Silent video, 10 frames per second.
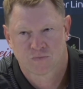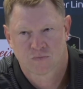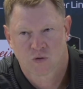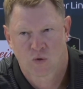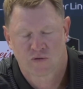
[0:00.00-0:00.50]

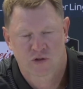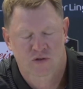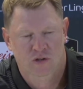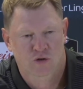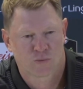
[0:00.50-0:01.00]
We've
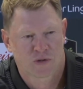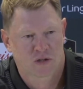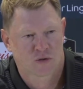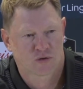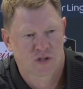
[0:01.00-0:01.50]
just lost too many
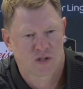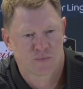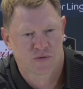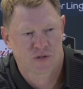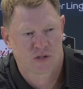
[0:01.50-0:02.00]
close games.